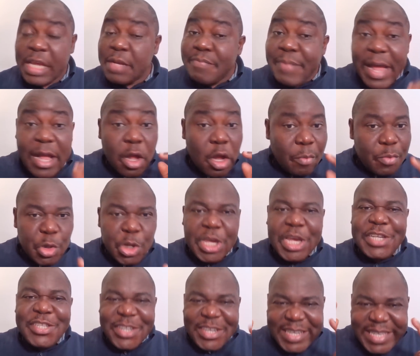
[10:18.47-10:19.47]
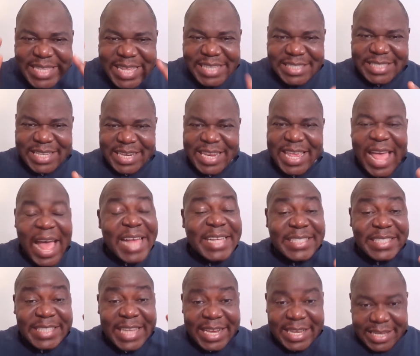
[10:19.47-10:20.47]
In my communication yesterday, I
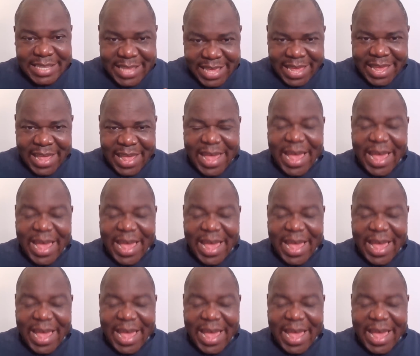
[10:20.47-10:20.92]
said here,